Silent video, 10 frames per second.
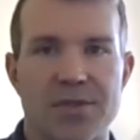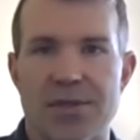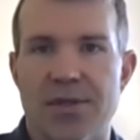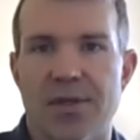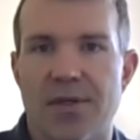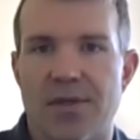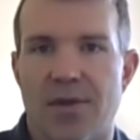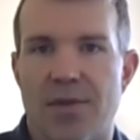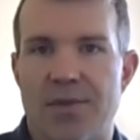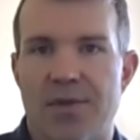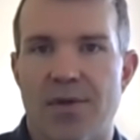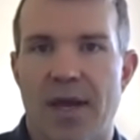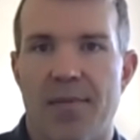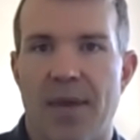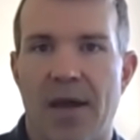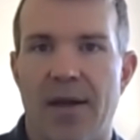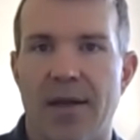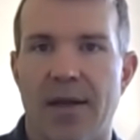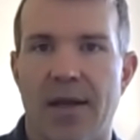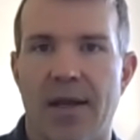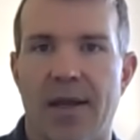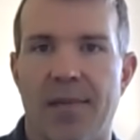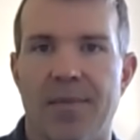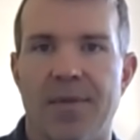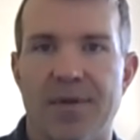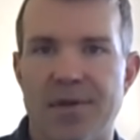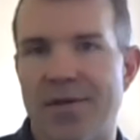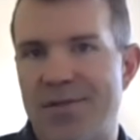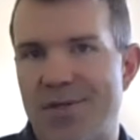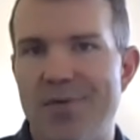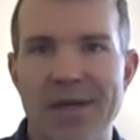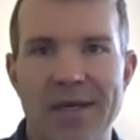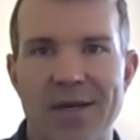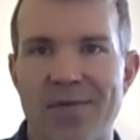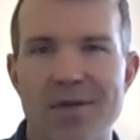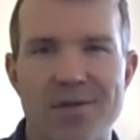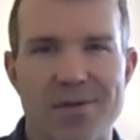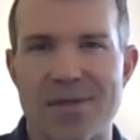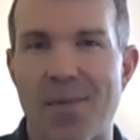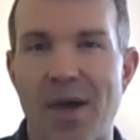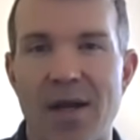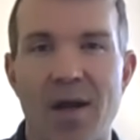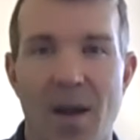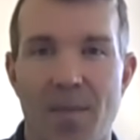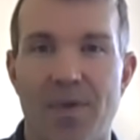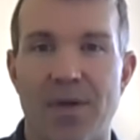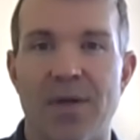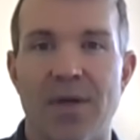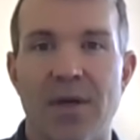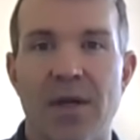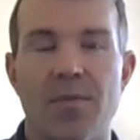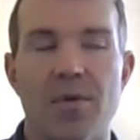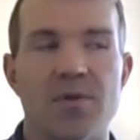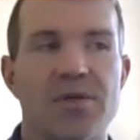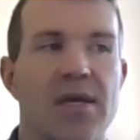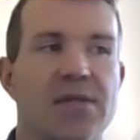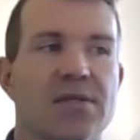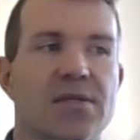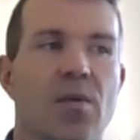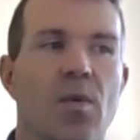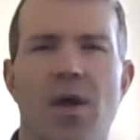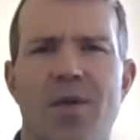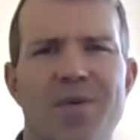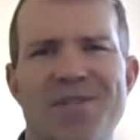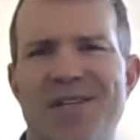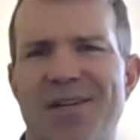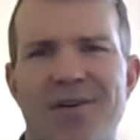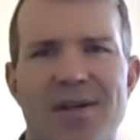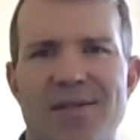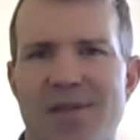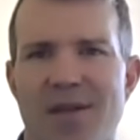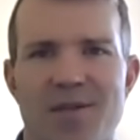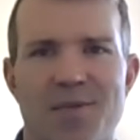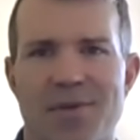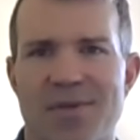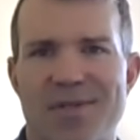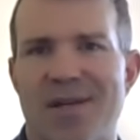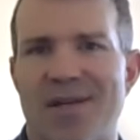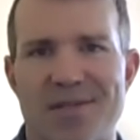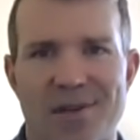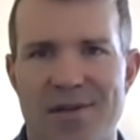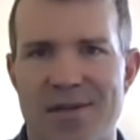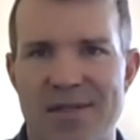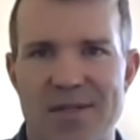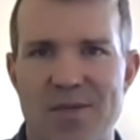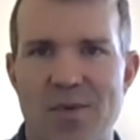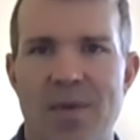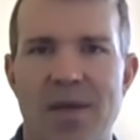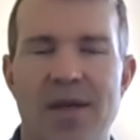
There's almost no doubt about it. There's unique individuals that might not, but in most cases they will. And we see it across a lot of sports. It's not just artistic swimming.